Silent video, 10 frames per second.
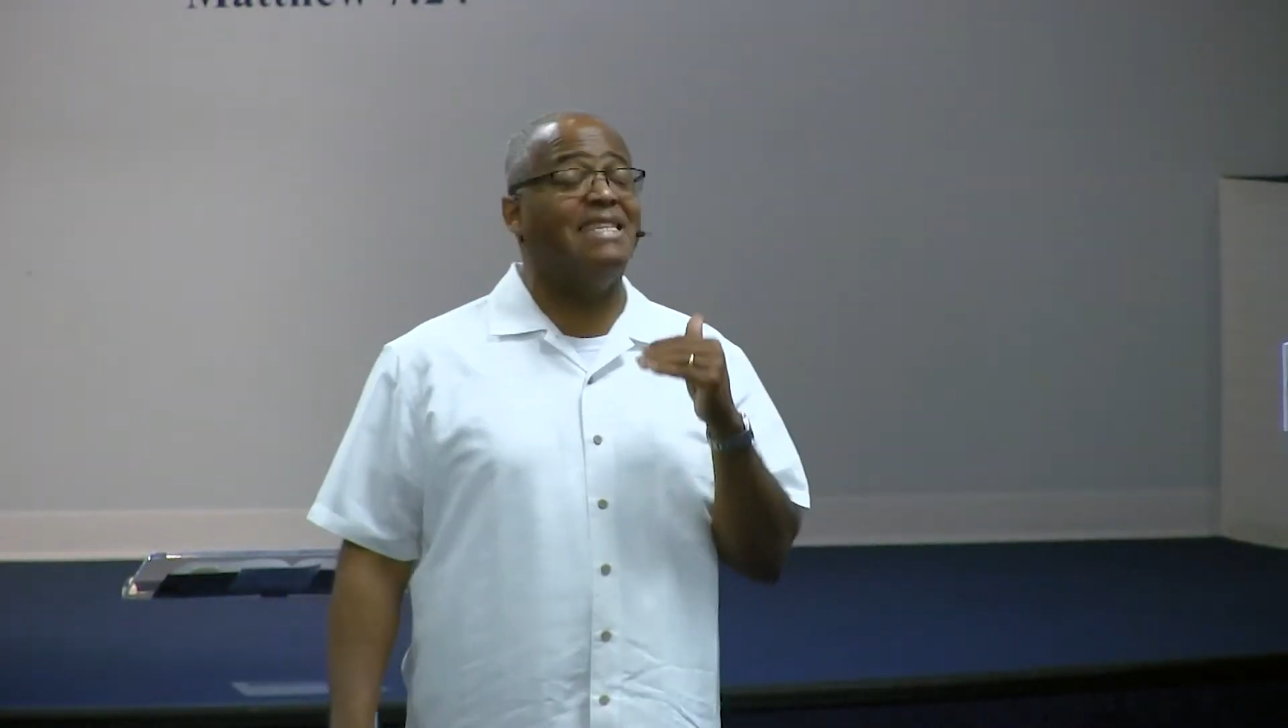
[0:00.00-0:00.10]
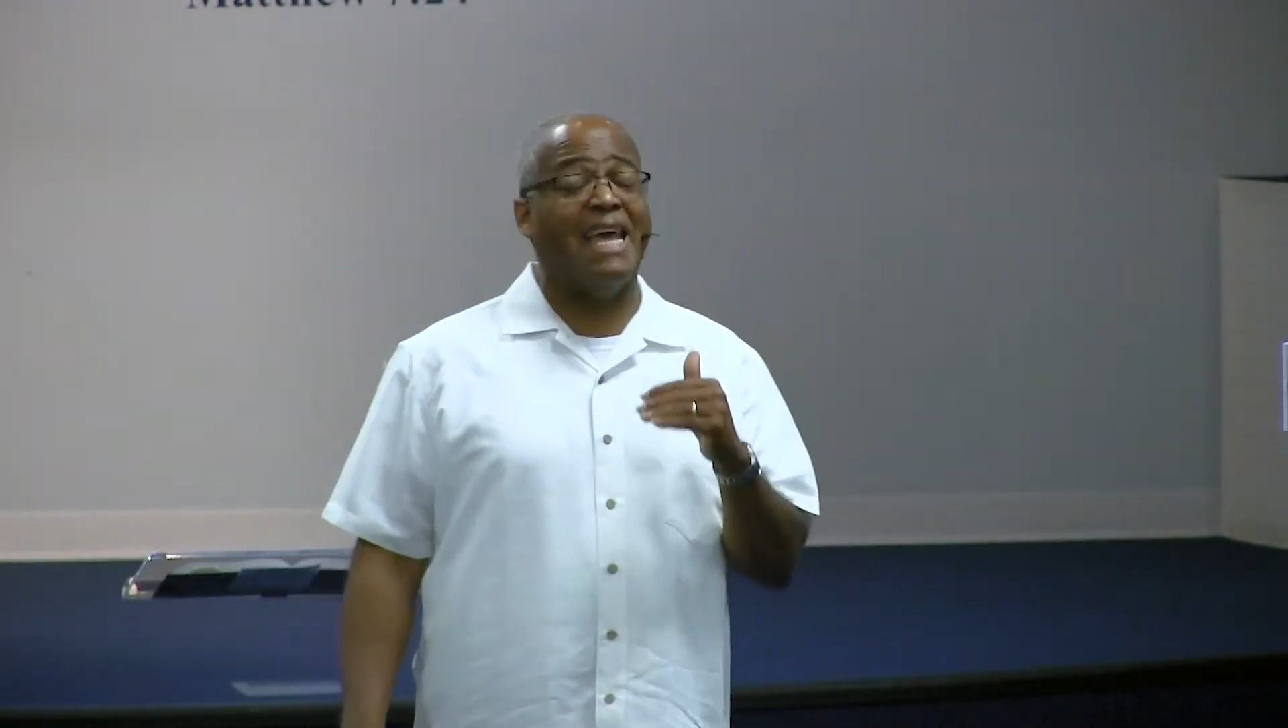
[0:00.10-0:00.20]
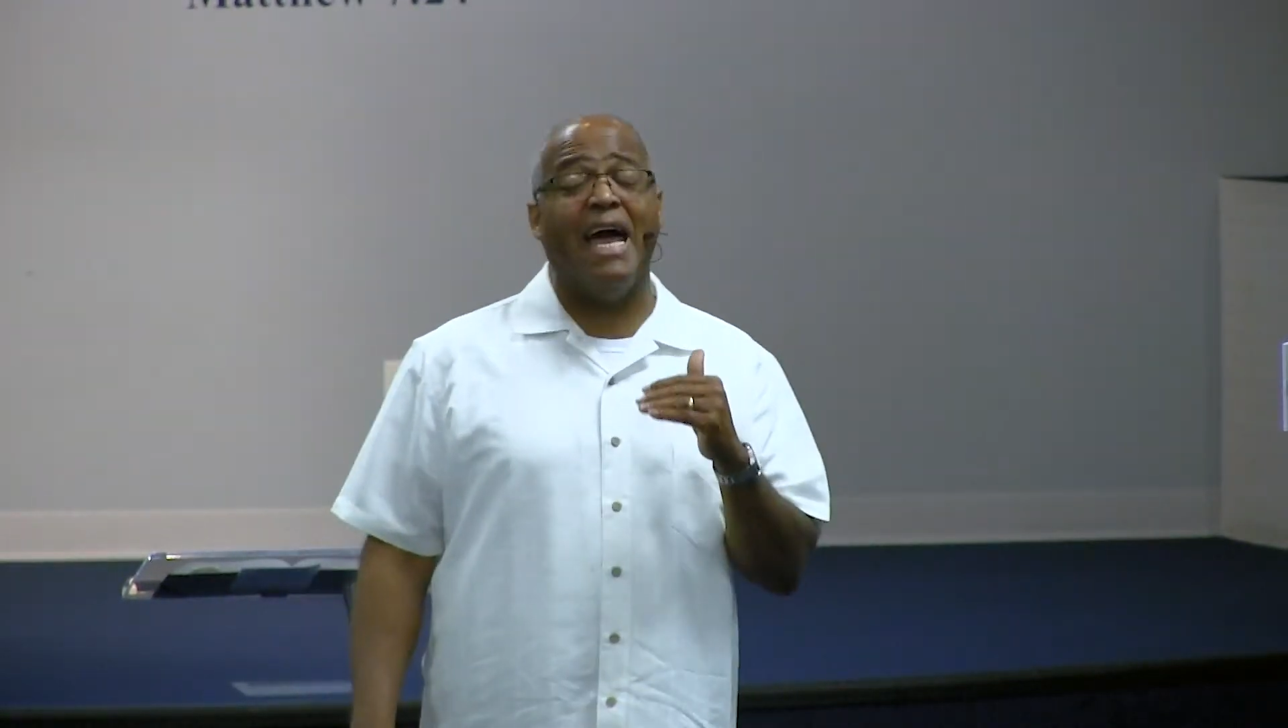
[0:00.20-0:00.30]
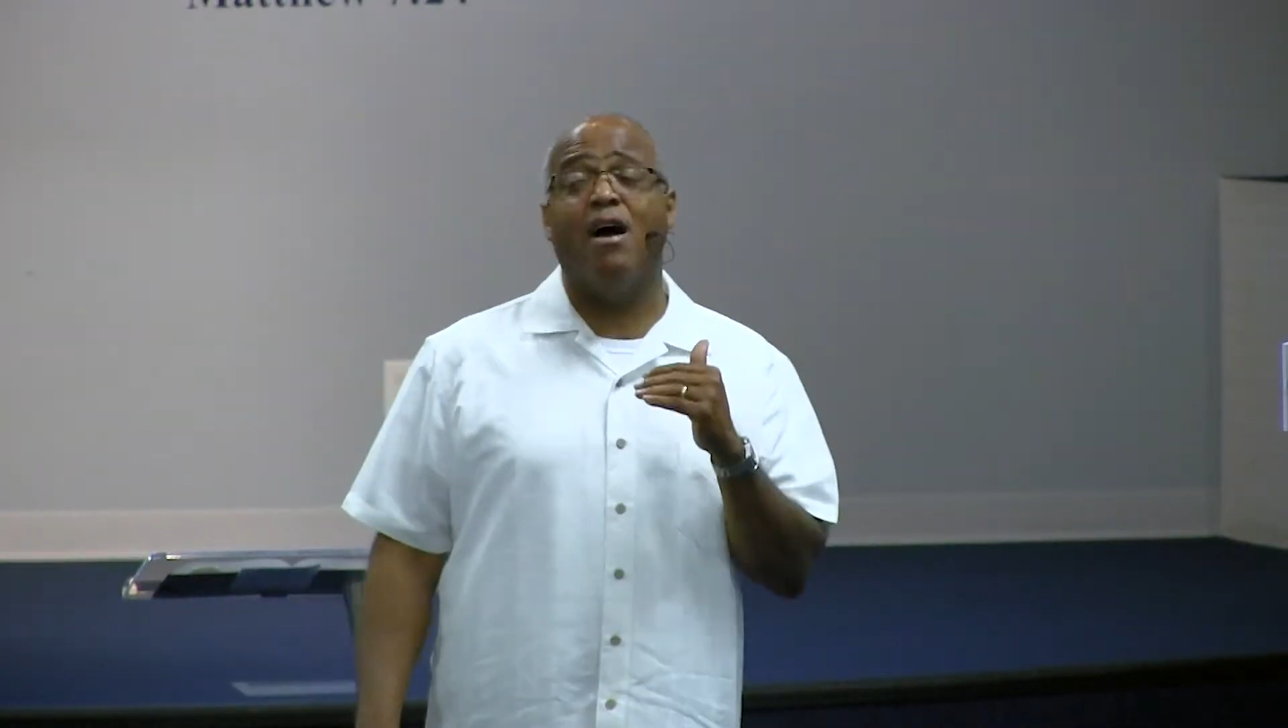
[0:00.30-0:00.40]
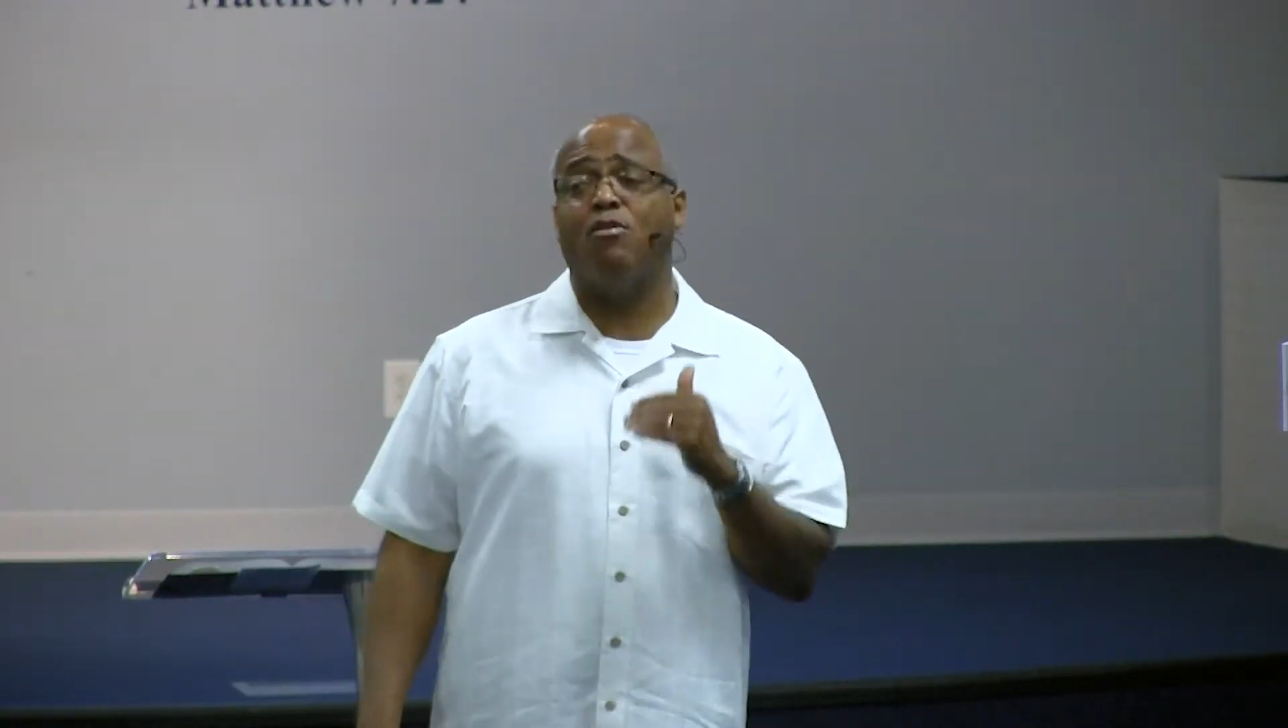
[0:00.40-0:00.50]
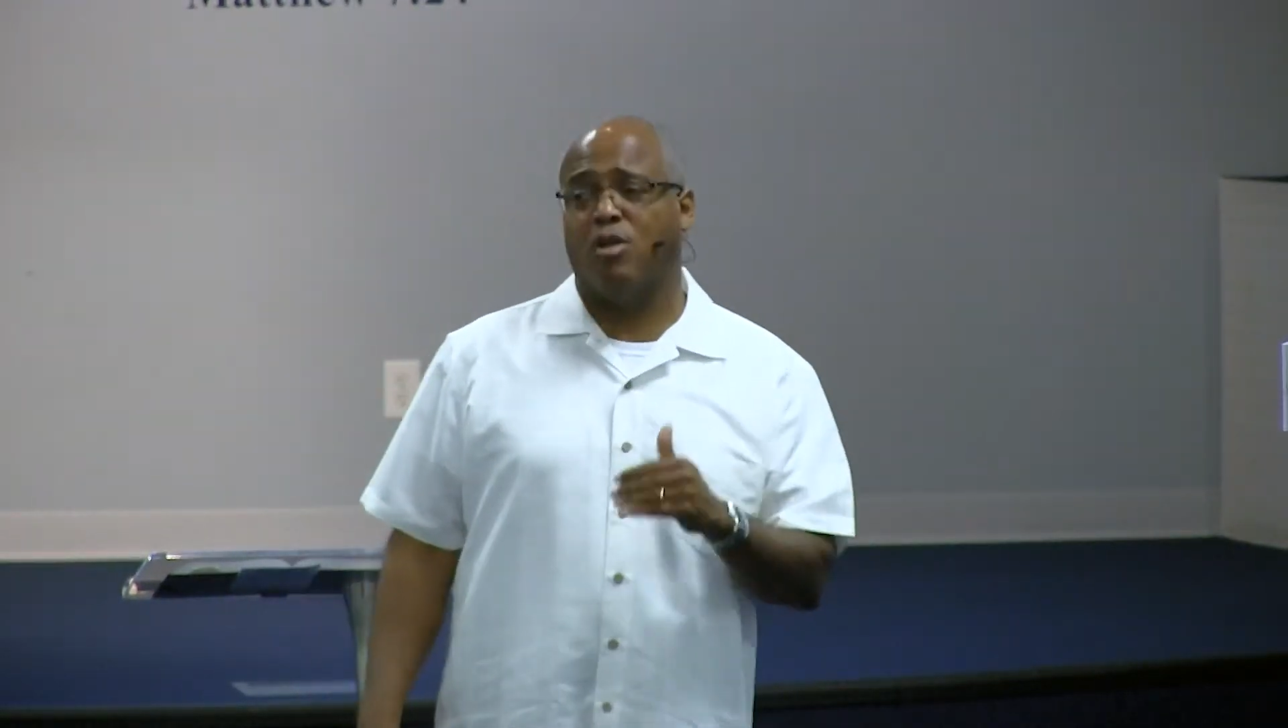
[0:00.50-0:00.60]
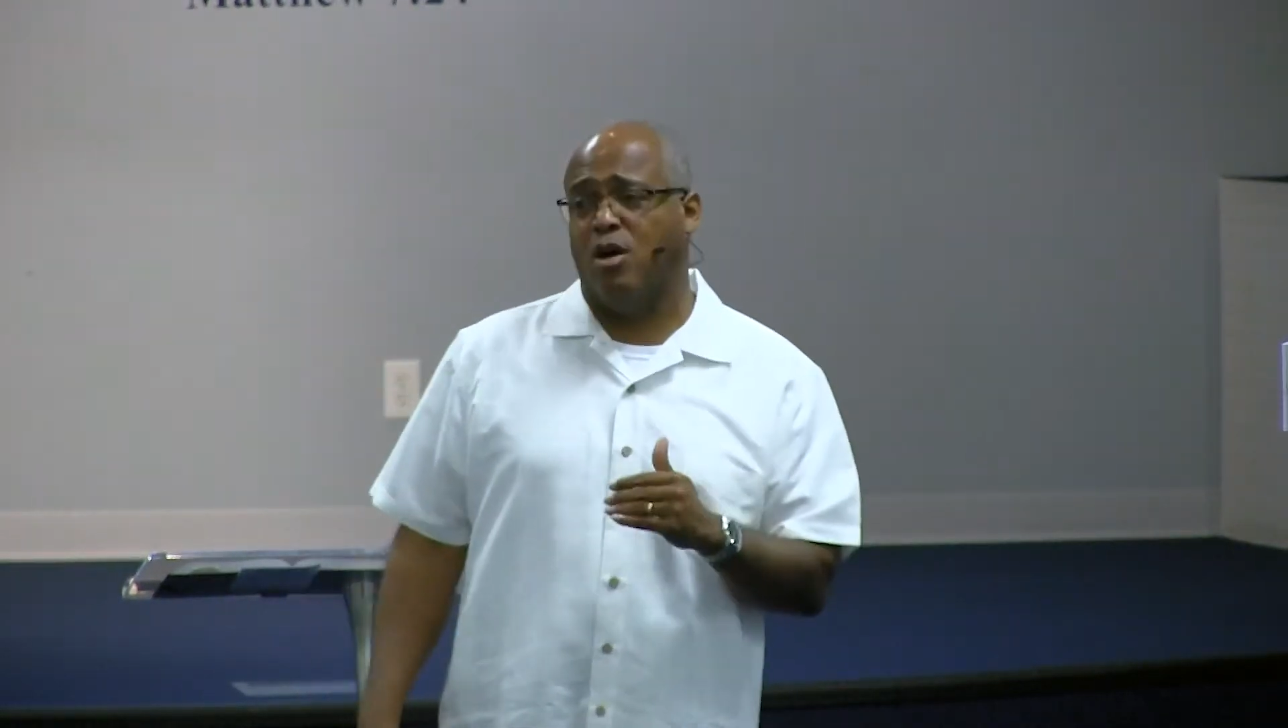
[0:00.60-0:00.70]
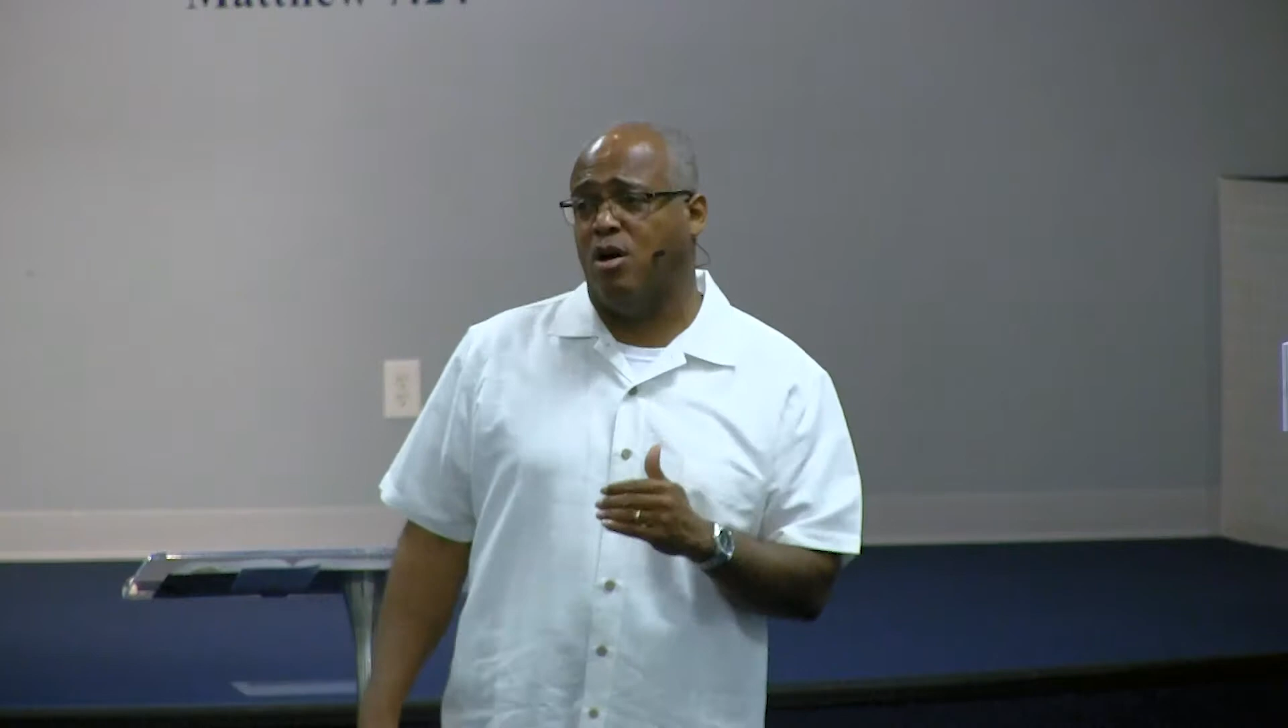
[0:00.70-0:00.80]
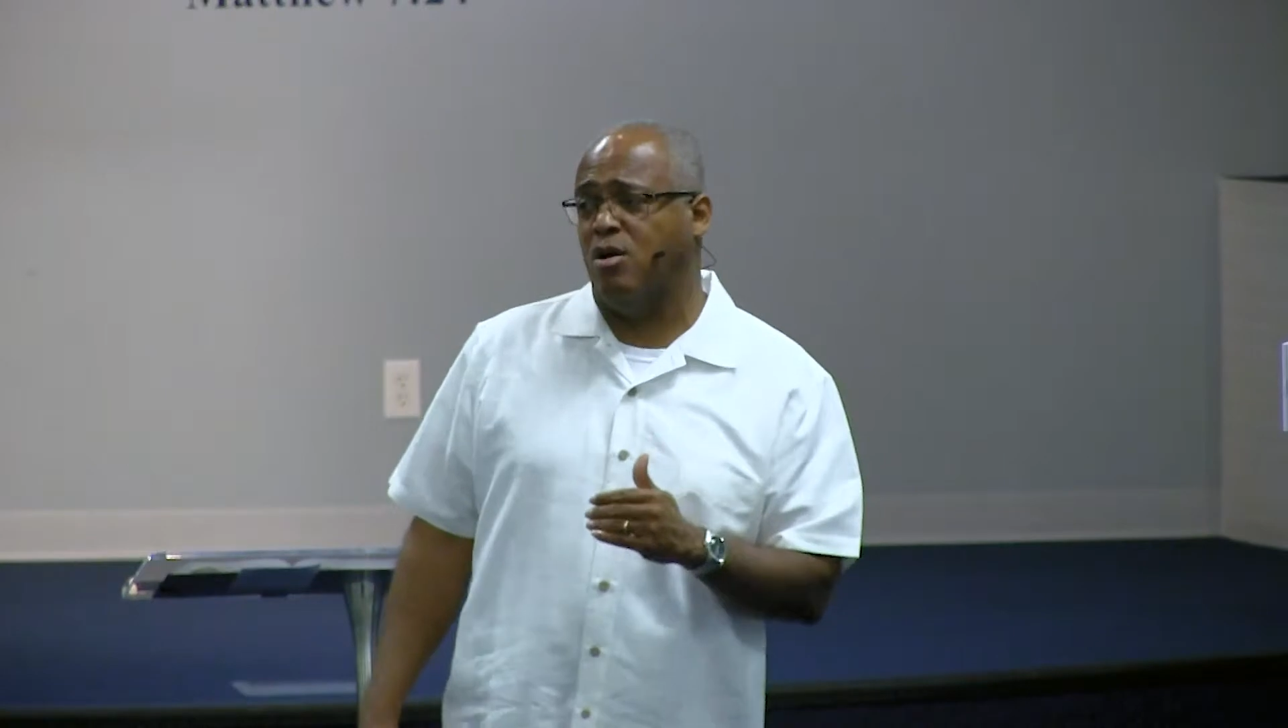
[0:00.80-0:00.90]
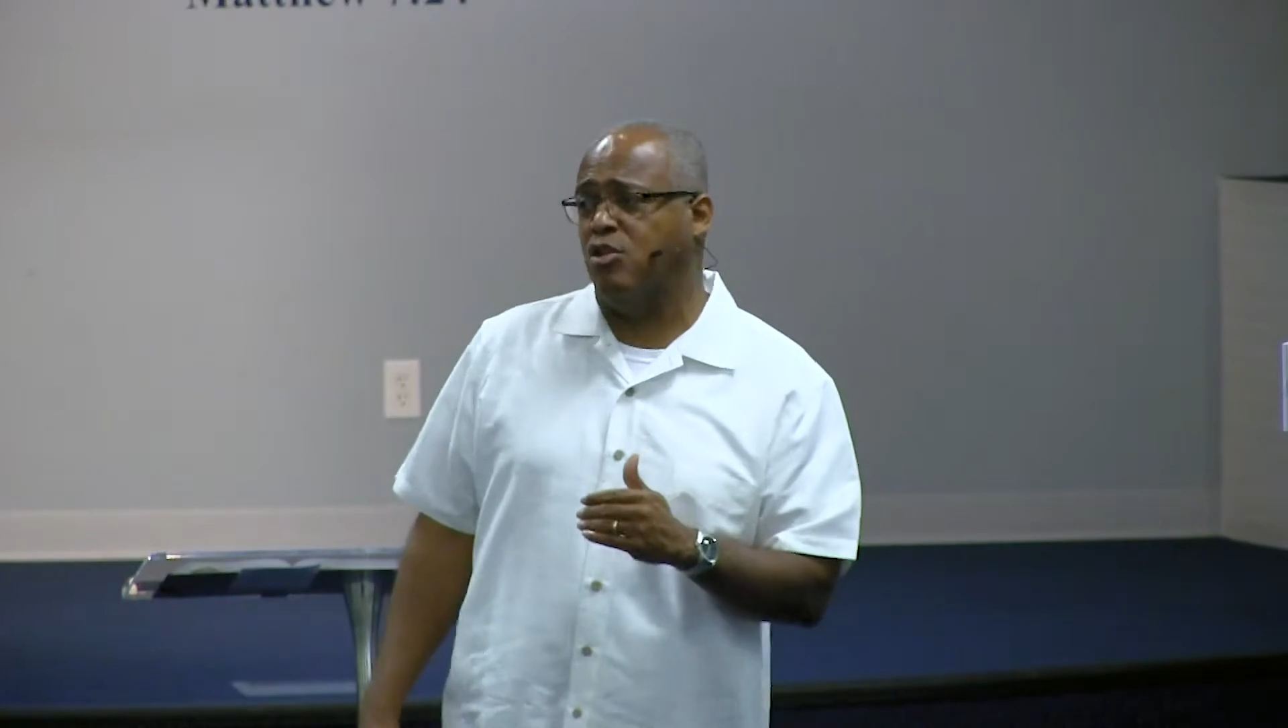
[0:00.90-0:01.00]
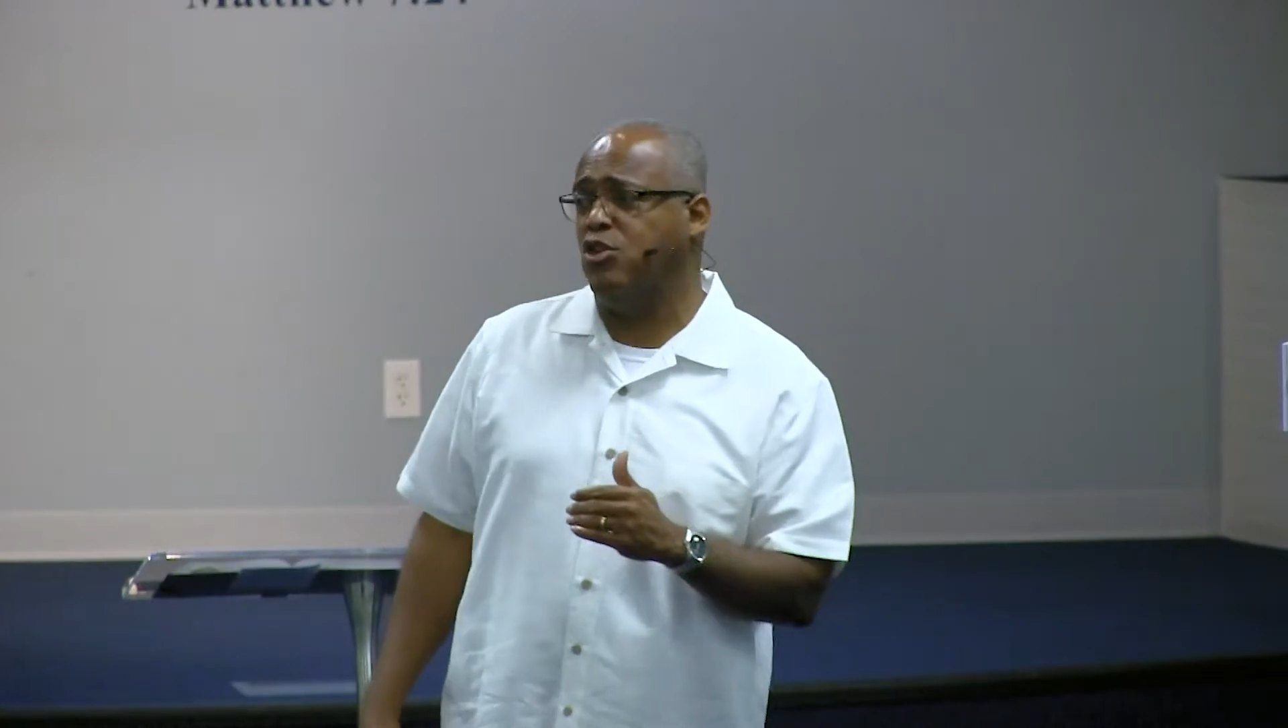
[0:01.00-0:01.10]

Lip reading: down long.